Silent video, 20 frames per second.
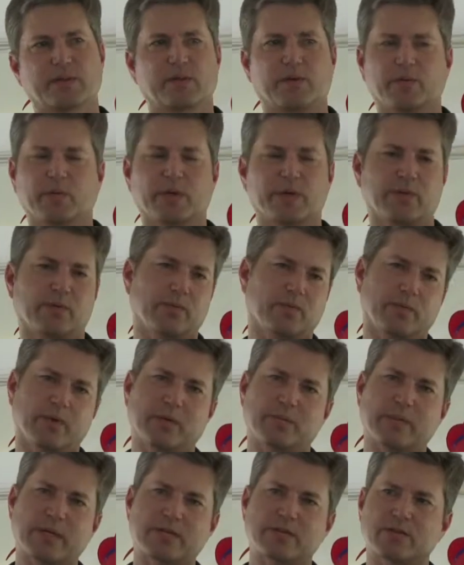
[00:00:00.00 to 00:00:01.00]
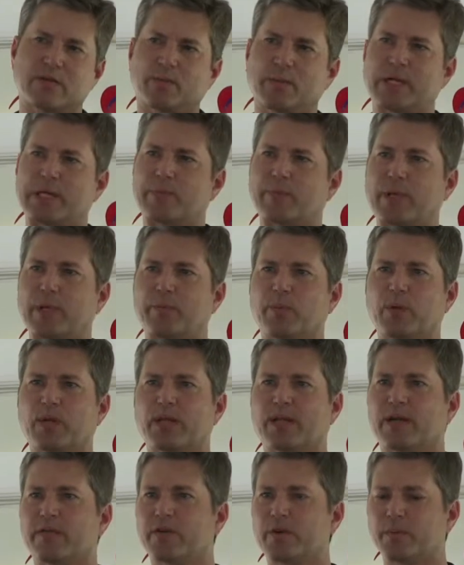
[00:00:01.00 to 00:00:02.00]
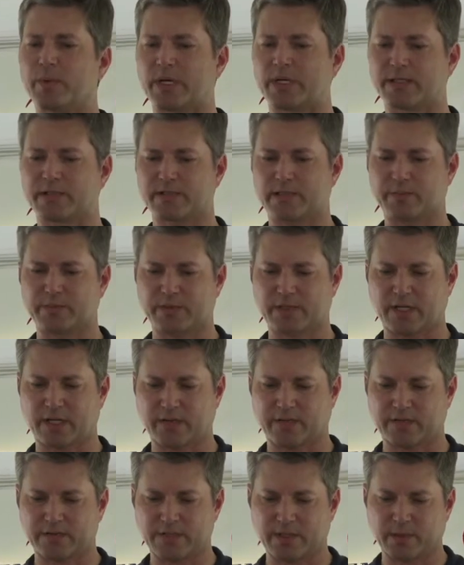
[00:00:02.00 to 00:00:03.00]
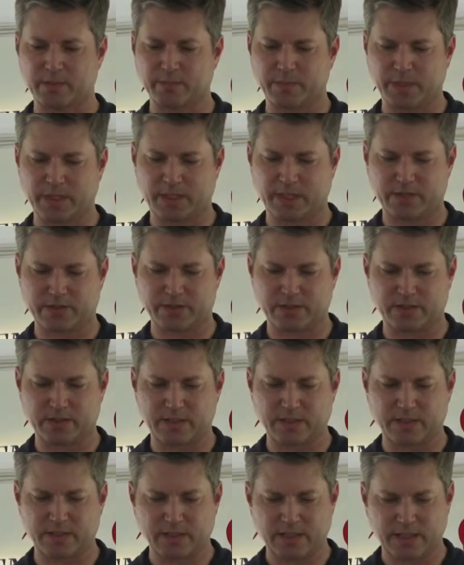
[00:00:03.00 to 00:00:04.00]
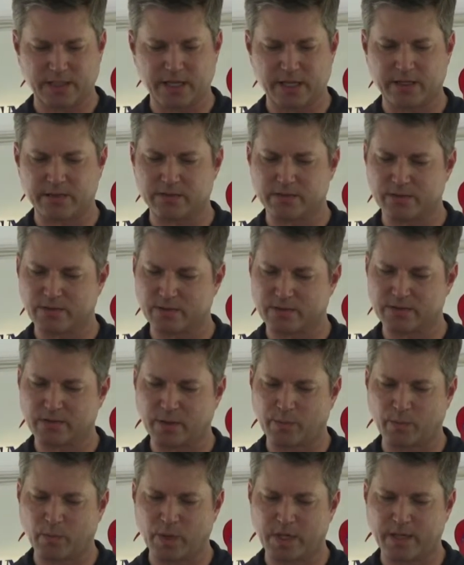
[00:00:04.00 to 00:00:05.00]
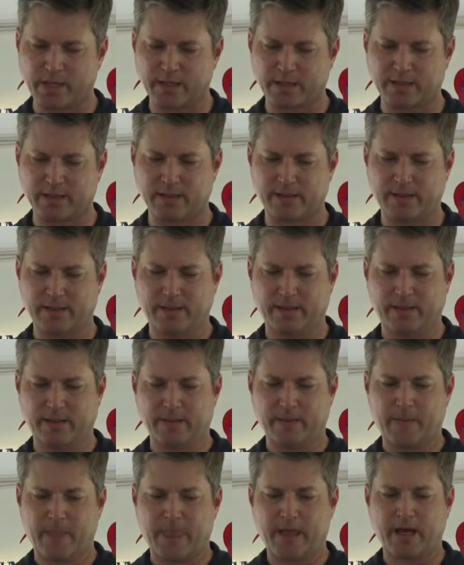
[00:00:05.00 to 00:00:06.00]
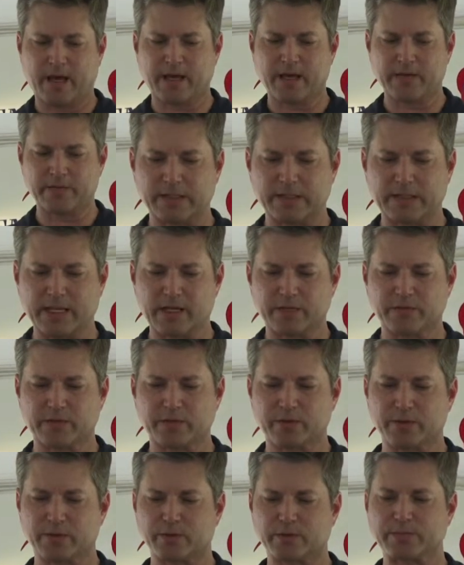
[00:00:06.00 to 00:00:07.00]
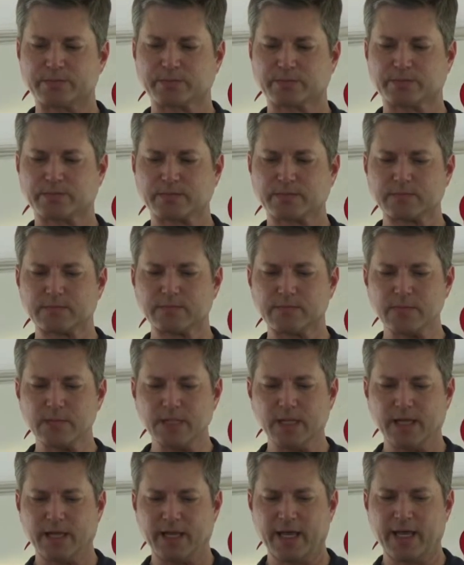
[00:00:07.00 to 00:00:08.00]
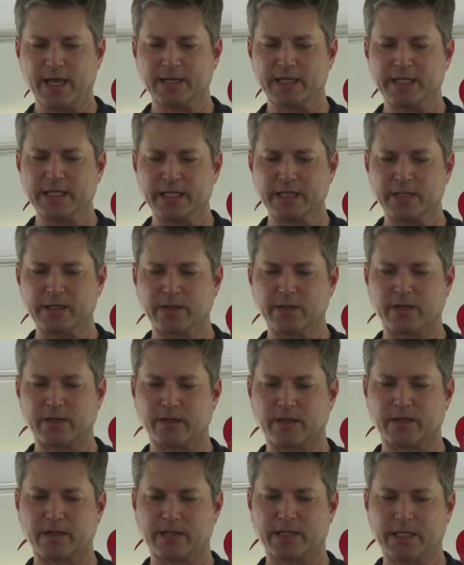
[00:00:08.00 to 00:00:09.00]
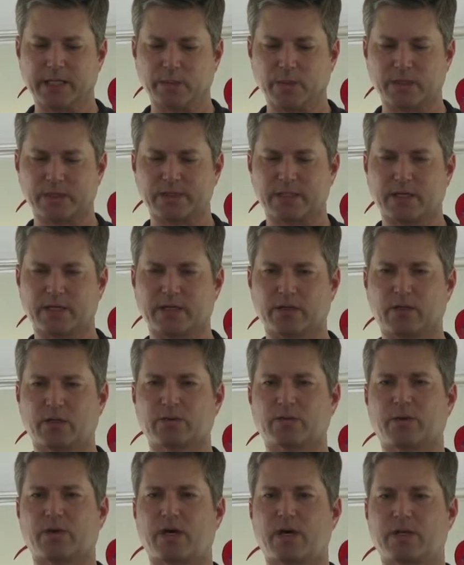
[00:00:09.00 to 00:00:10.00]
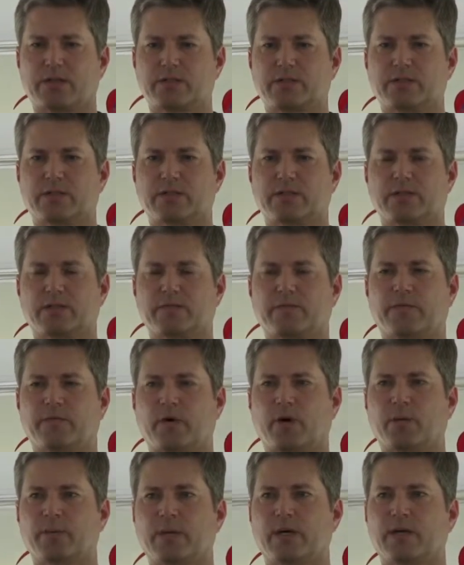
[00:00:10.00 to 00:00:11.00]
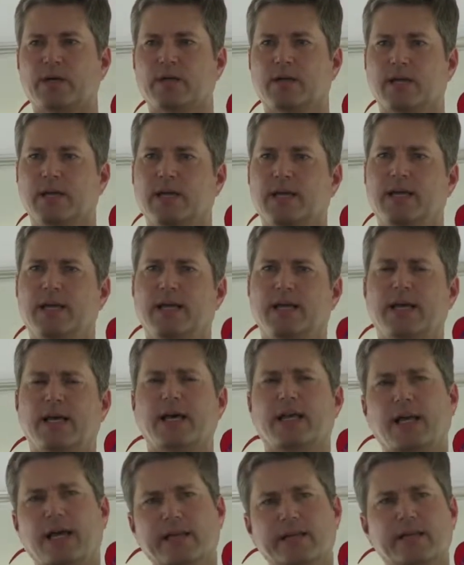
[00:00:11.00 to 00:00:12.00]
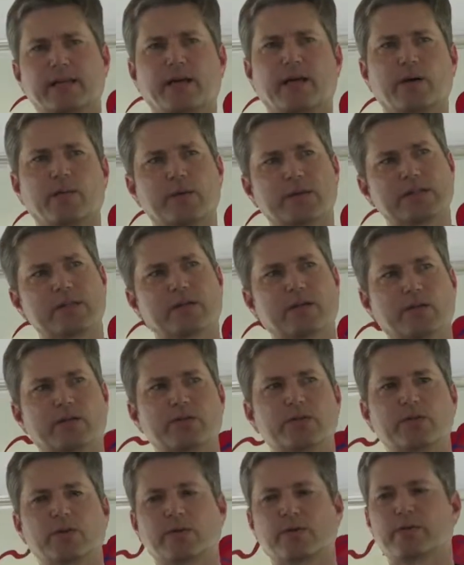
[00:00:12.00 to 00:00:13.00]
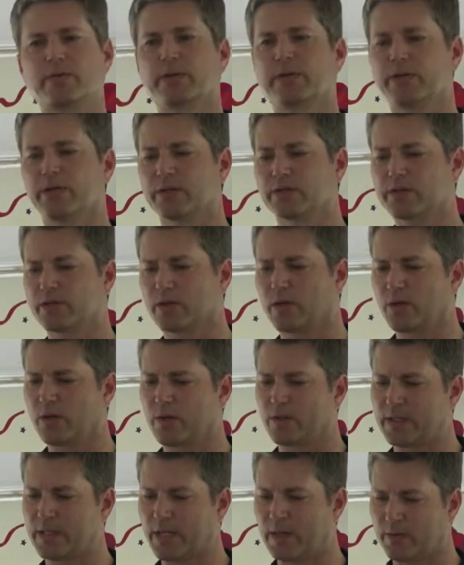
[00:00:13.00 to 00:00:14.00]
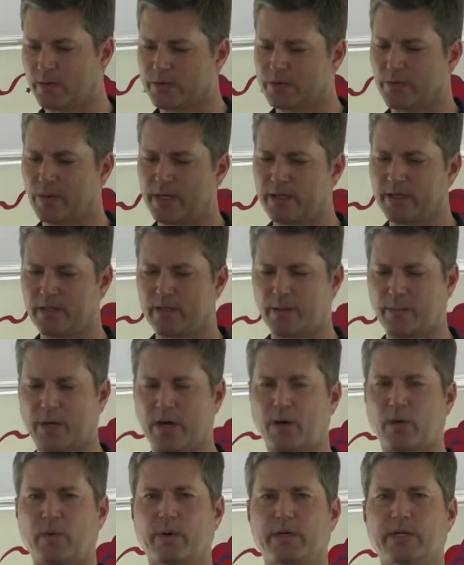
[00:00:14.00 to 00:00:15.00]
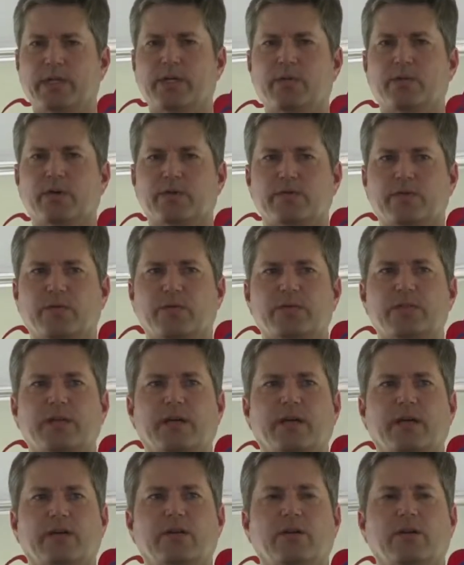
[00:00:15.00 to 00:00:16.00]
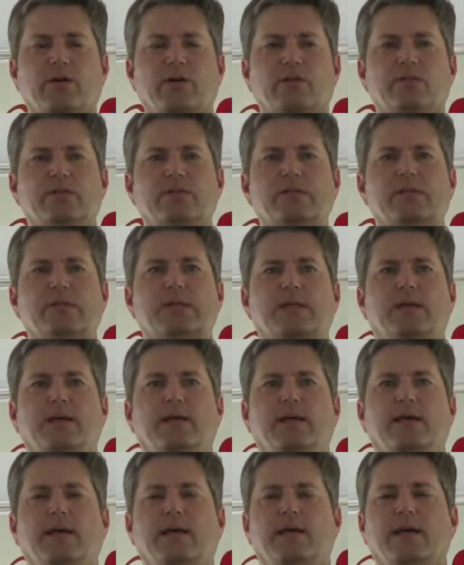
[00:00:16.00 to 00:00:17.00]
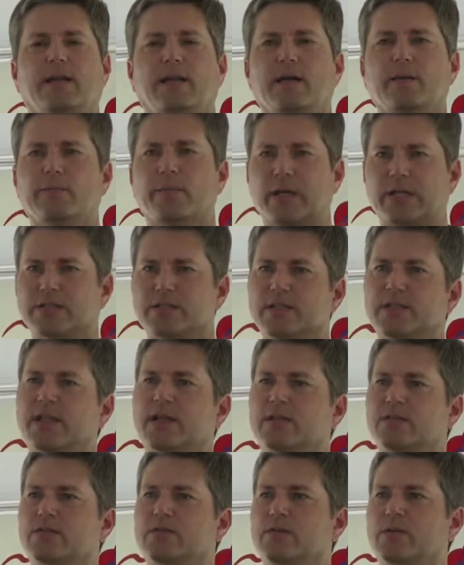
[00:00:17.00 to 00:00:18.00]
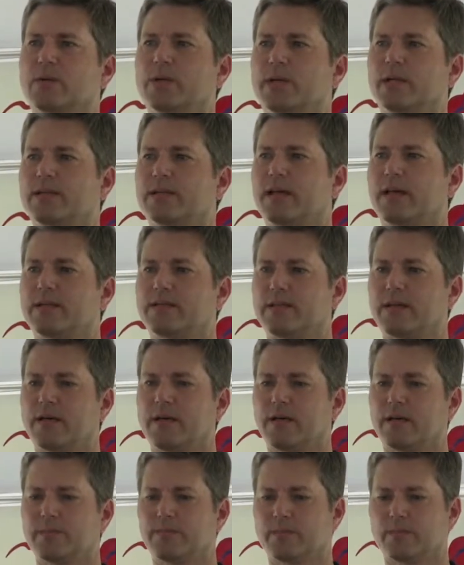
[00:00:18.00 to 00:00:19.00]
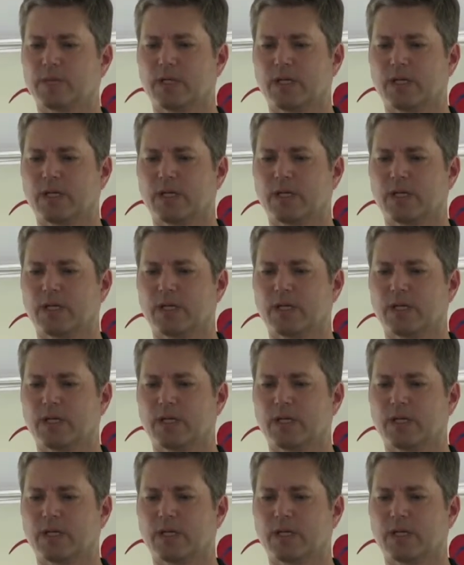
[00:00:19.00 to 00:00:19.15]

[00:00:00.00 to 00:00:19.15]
we meet so many people, and everybody seems to have some connection to cancer in some way. I a nephew And he was diagnosed with Hodgkin's lymphoma. And I think I was here 2 or 3 years ago, and that was right about when he was first diagnosed. And I mentioned that story at that time.